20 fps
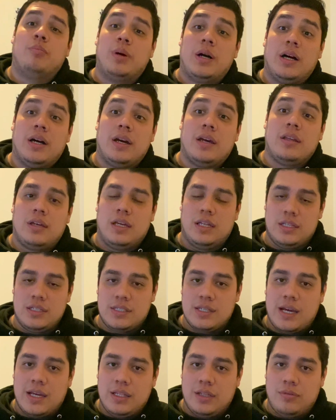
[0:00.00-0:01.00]
but it
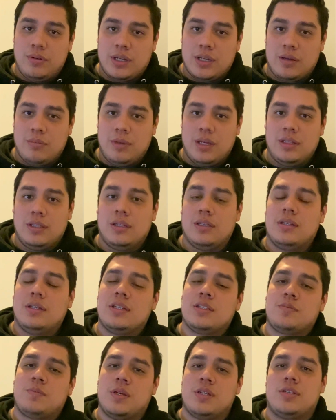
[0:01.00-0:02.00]
is highly recommended,
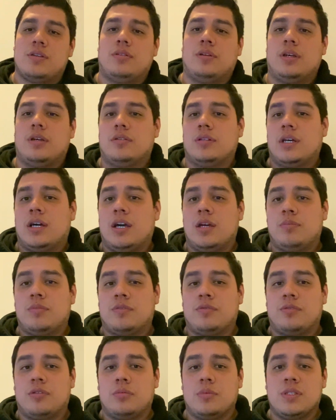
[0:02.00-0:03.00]
especially on the high
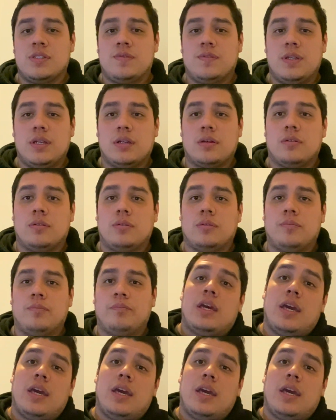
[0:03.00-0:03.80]
performance vehicle.